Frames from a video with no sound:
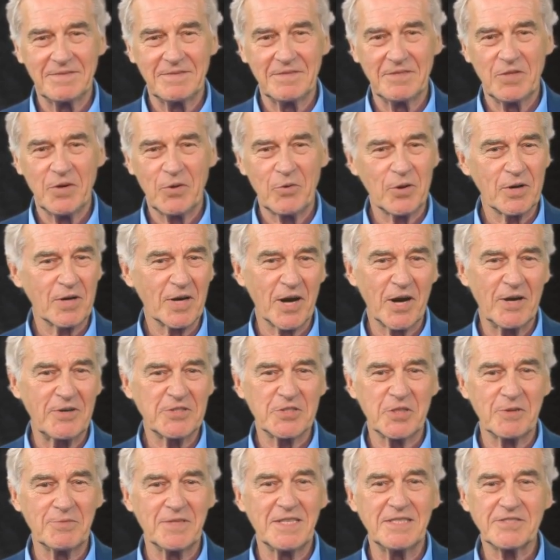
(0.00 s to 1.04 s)
You will
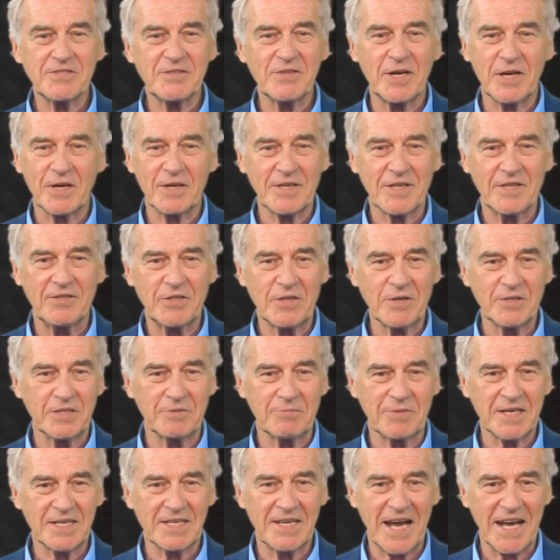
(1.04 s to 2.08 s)
also be thrilled if you could
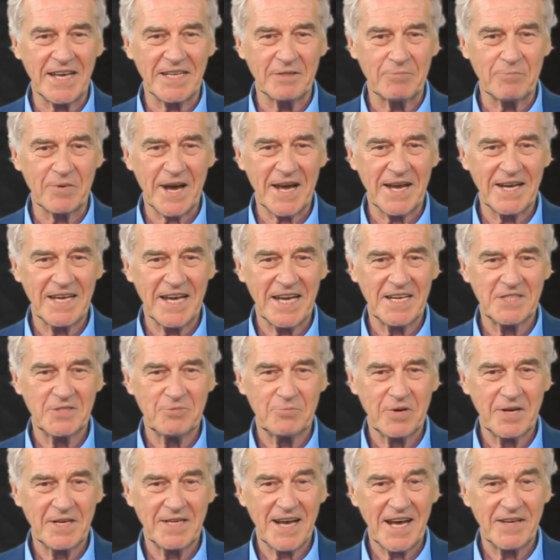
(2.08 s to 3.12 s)
be guided by an
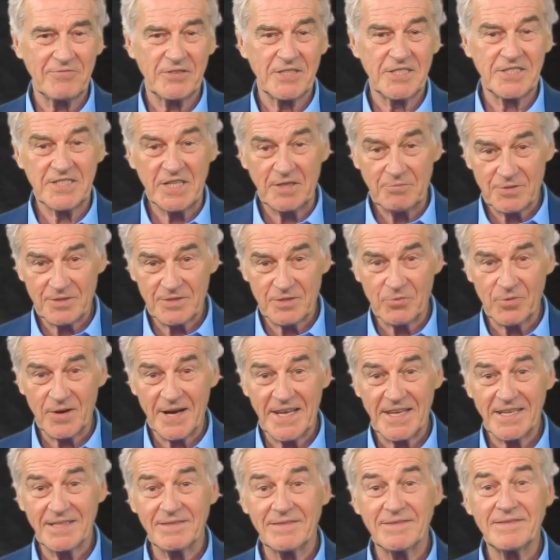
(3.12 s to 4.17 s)
expert every step of the
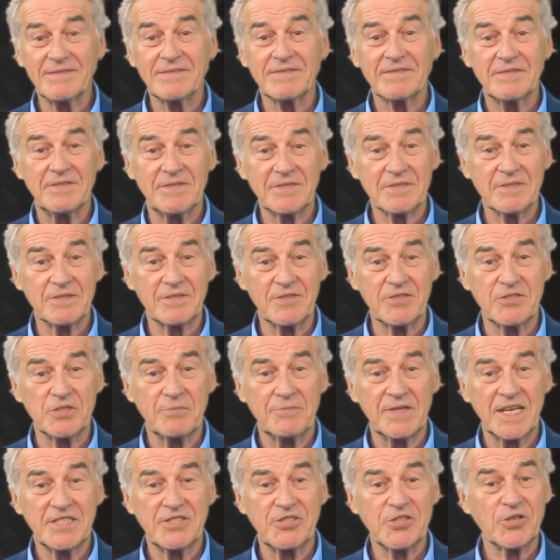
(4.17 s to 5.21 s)
way to
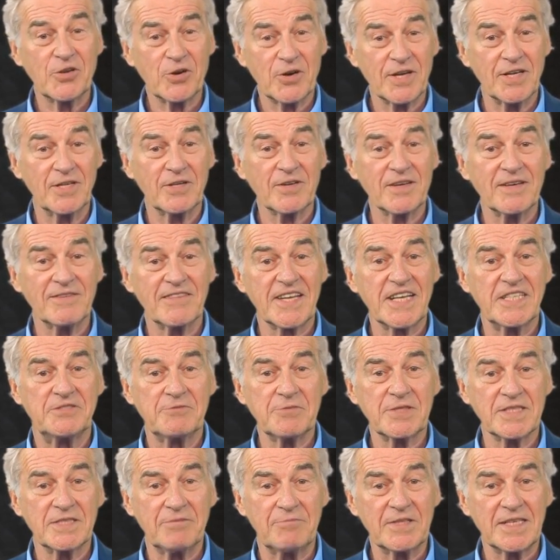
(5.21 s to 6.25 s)
make sure your
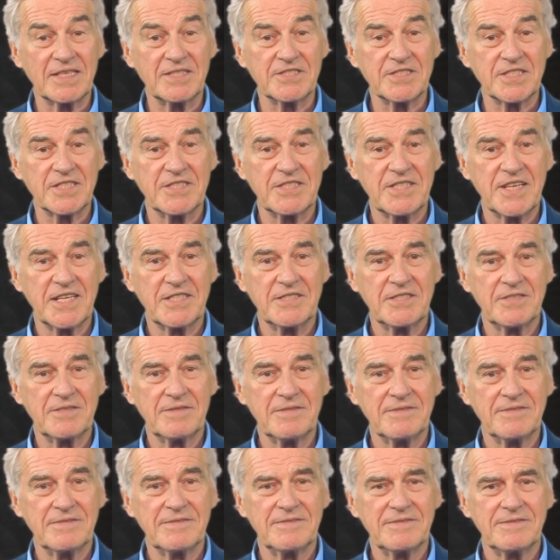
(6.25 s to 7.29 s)
investment a big success.
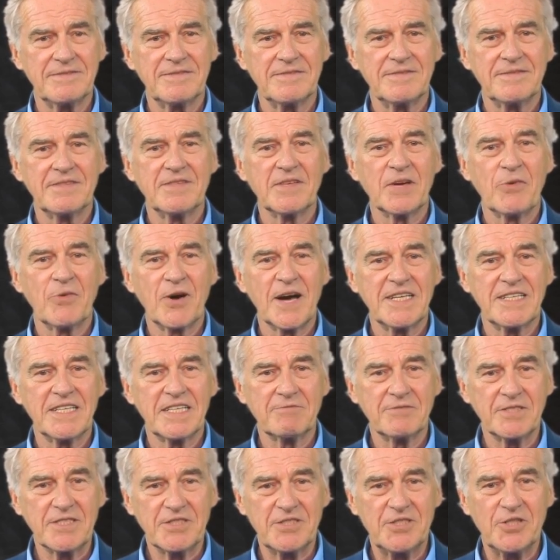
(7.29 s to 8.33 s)
You might have
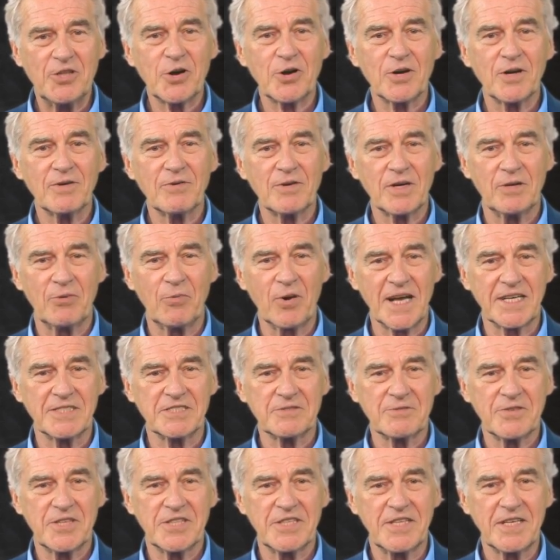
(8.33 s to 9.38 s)
been sold wet wipes
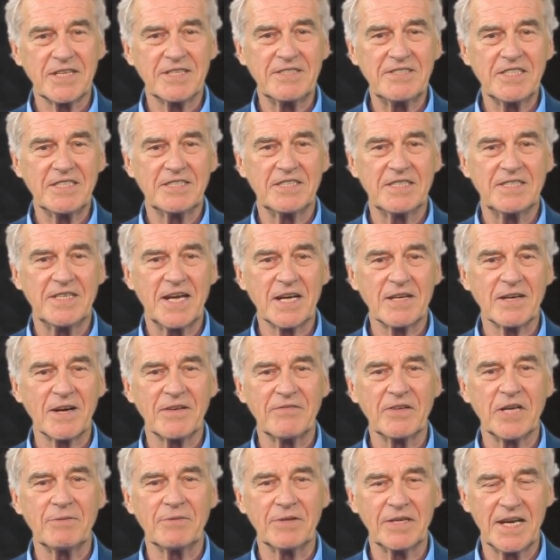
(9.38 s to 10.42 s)
machines that did not live
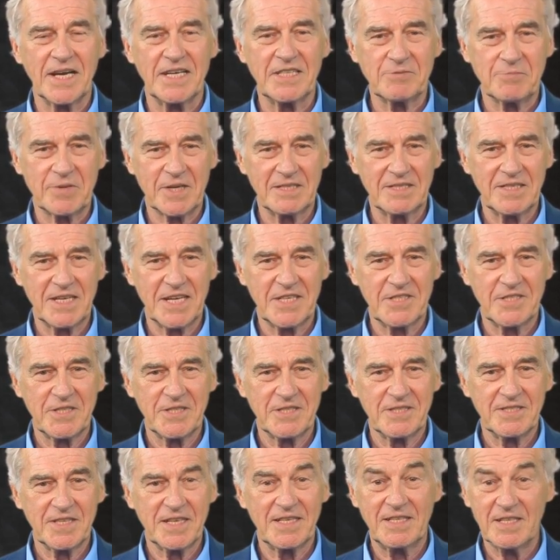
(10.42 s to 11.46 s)
up to
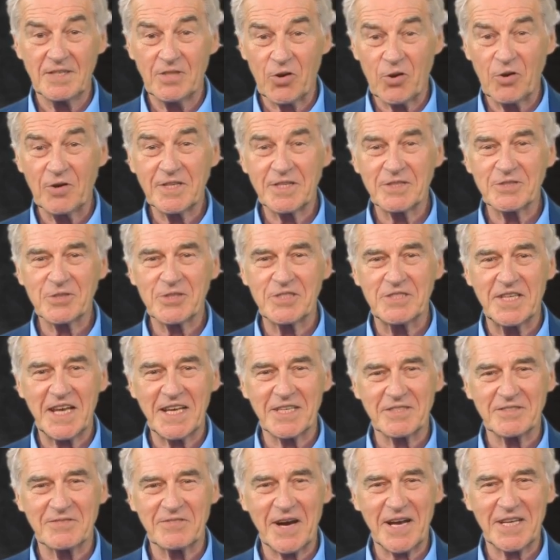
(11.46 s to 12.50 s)
expectations, and in order to
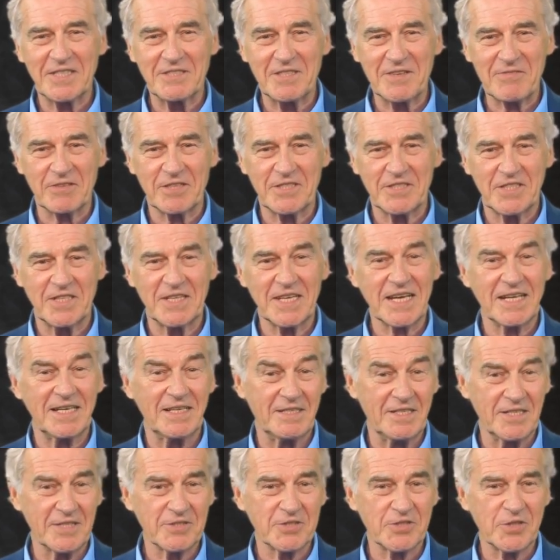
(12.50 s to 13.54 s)
satisfy a sophisticated
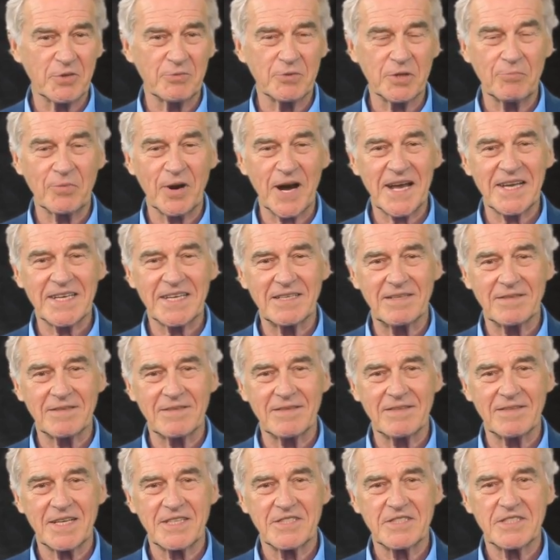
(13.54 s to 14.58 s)
consumer market
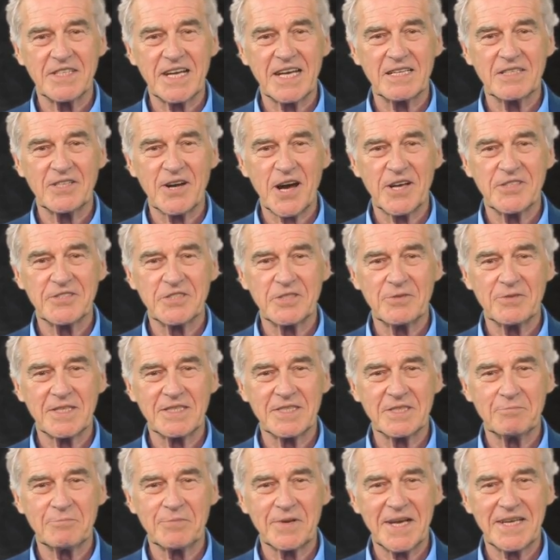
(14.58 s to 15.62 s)
and stay constantly
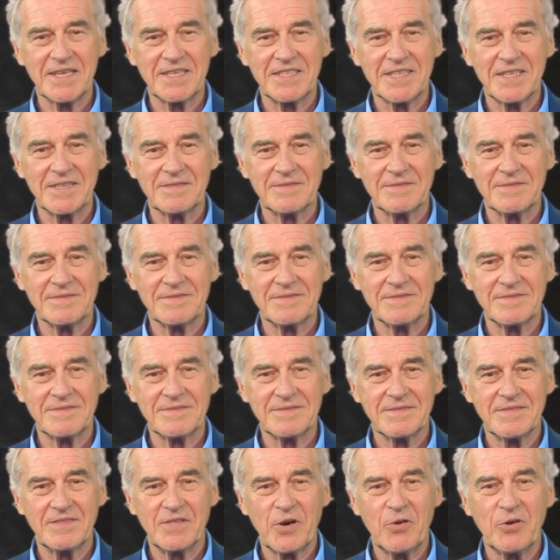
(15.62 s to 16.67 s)
competitive,
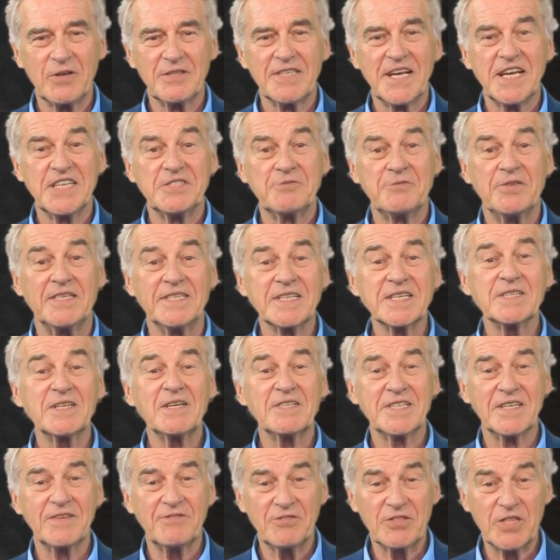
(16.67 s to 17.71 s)
you are desperately
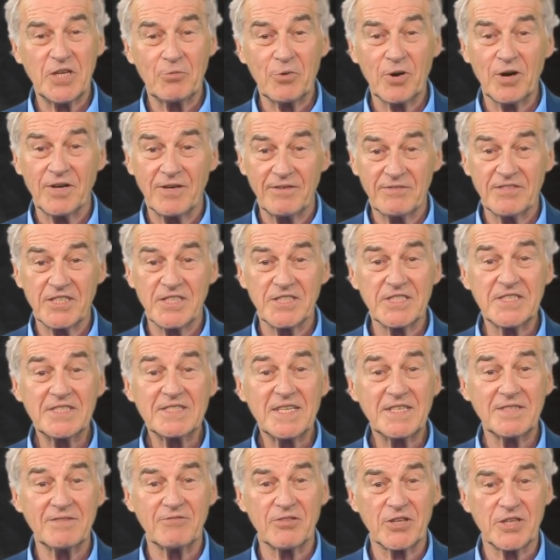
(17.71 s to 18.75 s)
looking for a more efficient
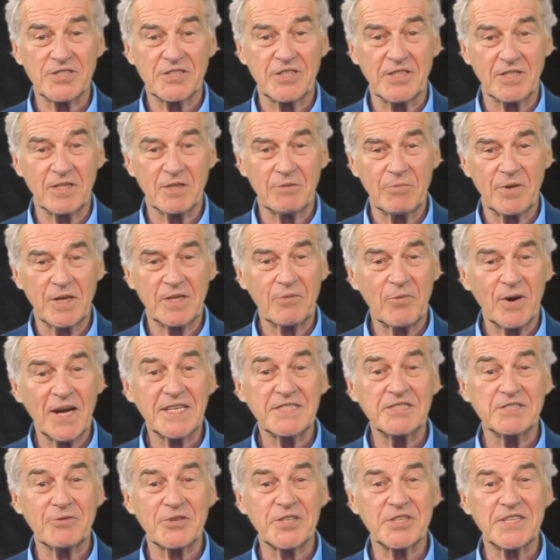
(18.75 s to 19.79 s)
and versatile wet
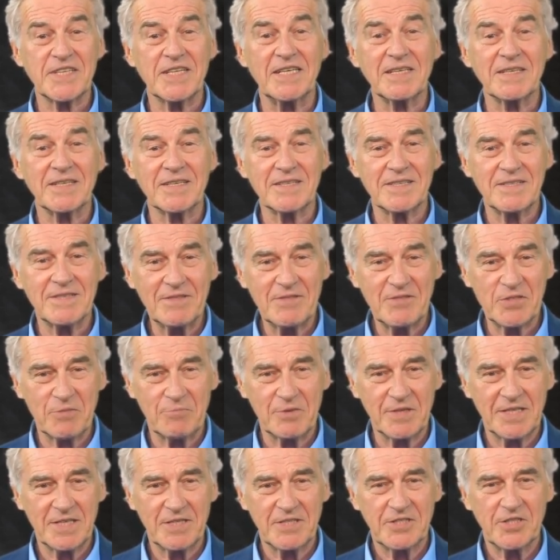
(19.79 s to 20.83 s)
wipes machine to
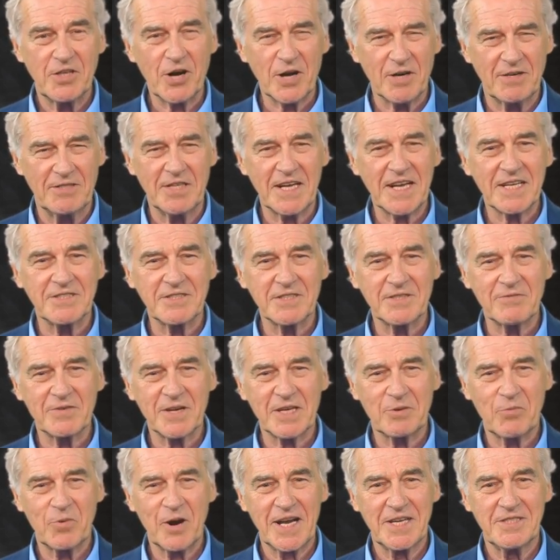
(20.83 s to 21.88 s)
produce all types of wet
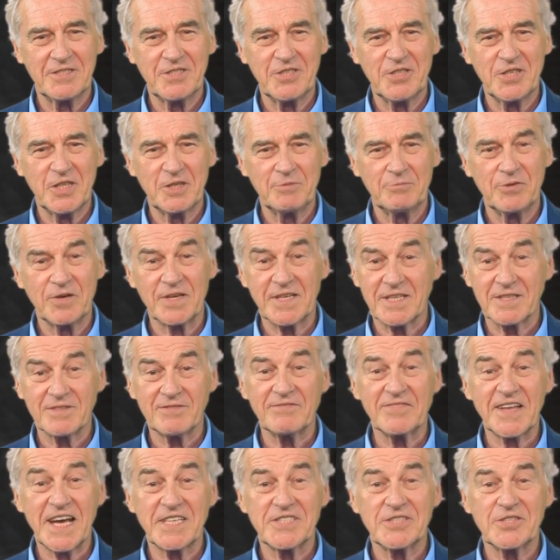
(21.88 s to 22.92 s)
wipes cheaper and
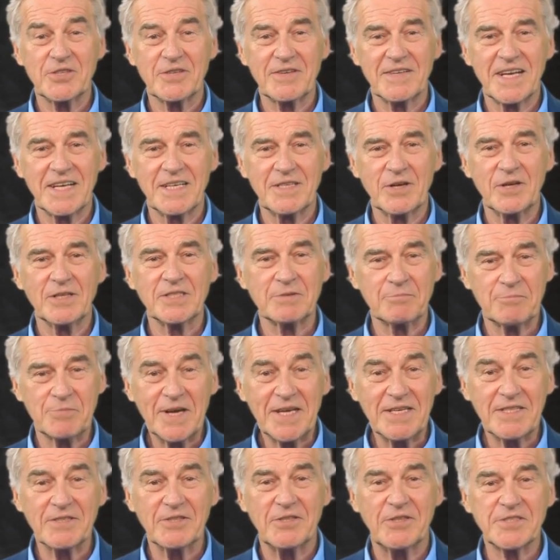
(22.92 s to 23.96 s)
faster than your
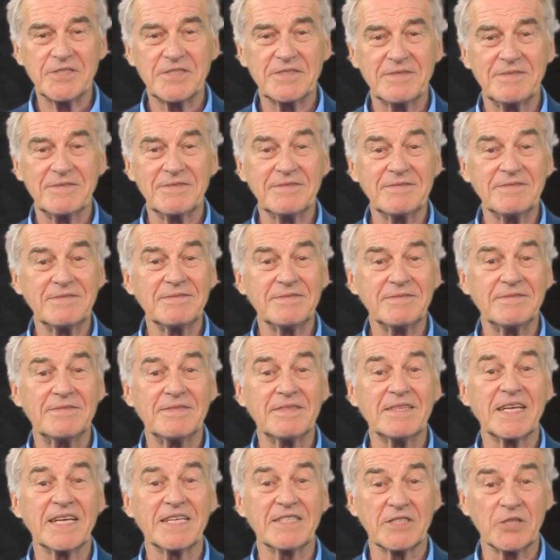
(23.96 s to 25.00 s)
competitors.
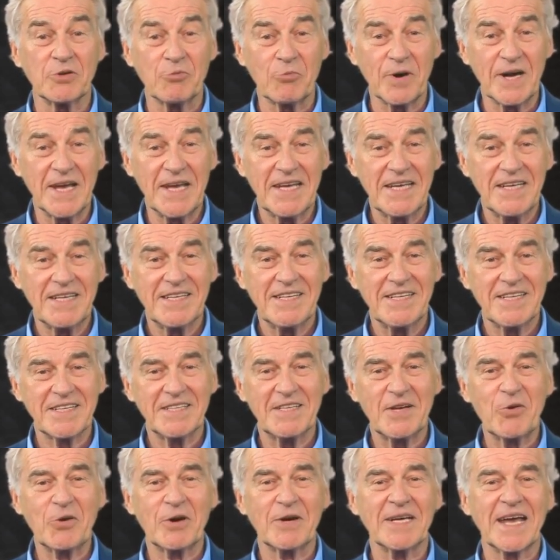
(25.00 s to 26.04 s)
Either way,
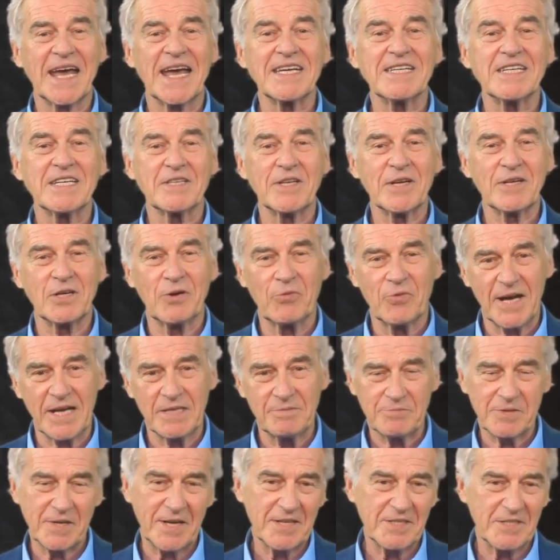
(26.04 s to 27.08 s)
you are landing on the right
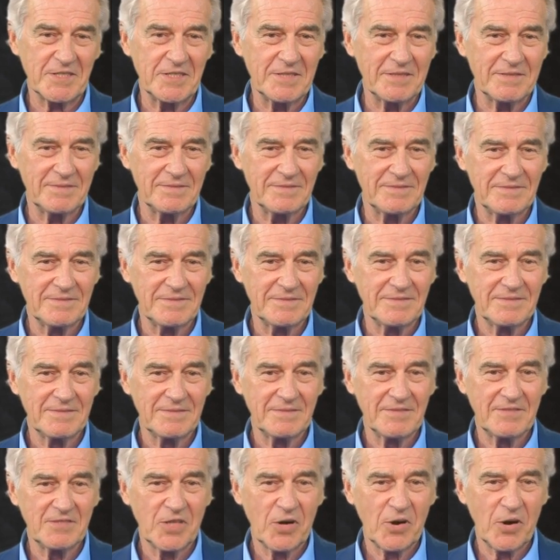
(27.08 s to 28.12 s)
place.
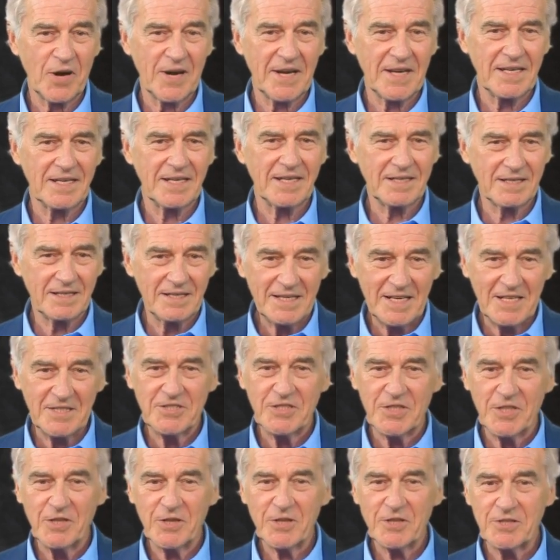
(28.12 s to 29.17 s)
DROID is
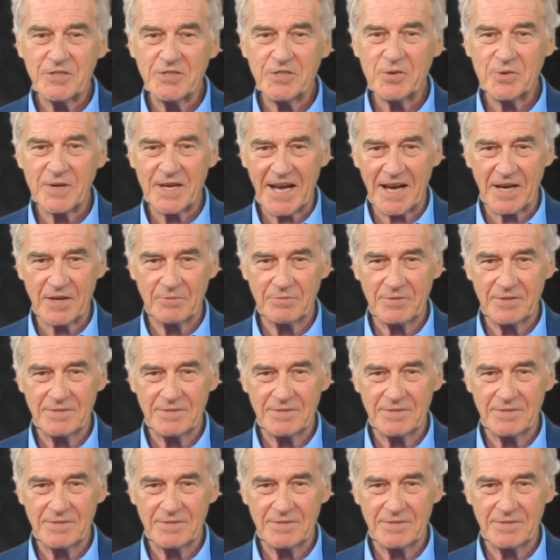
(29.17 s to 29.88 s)
here to help.